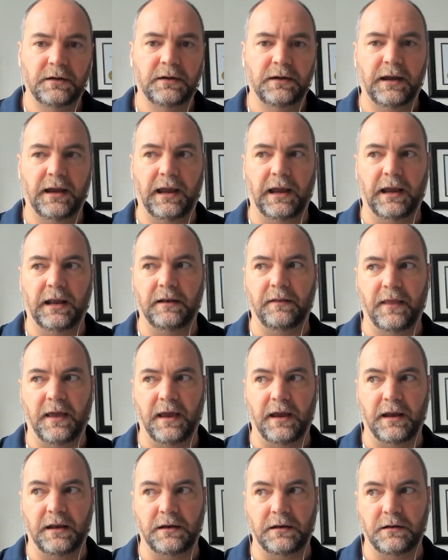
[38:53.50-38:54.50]
and
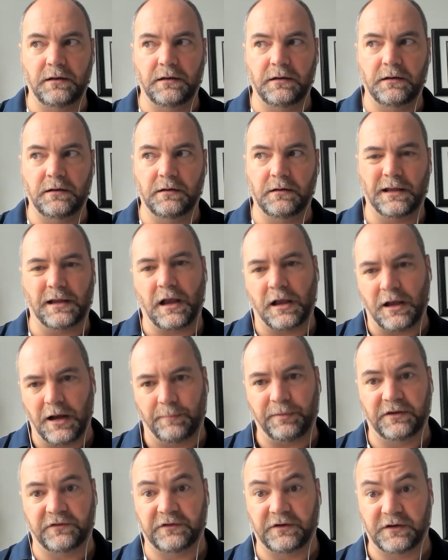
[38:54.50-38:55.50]
then like a
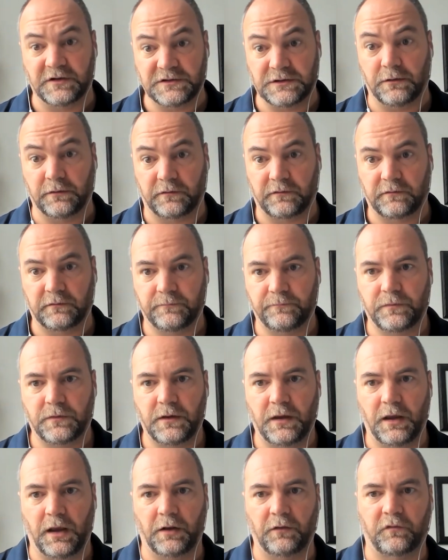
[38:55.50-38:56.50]
couple as an adult.
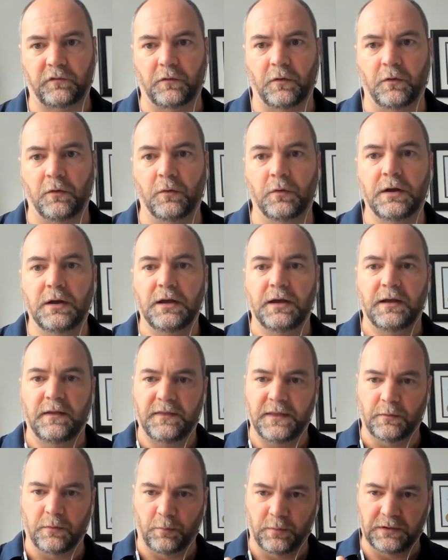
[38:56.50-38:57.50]
And so
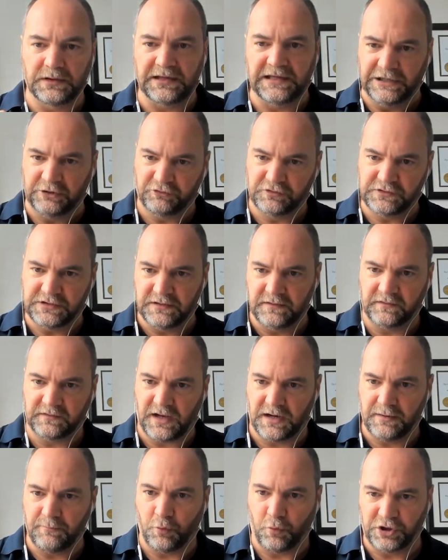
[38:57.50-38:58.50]
they were really interested in these
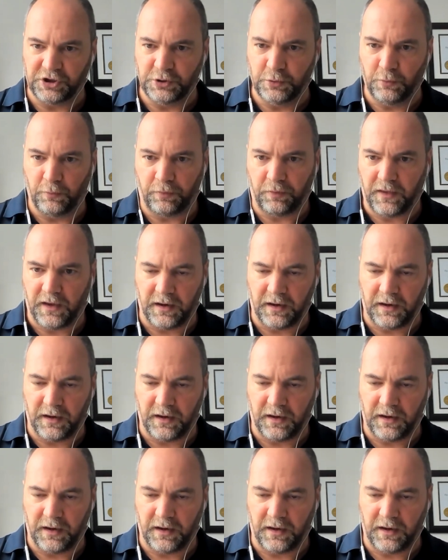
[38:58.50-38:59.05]
kind of more youth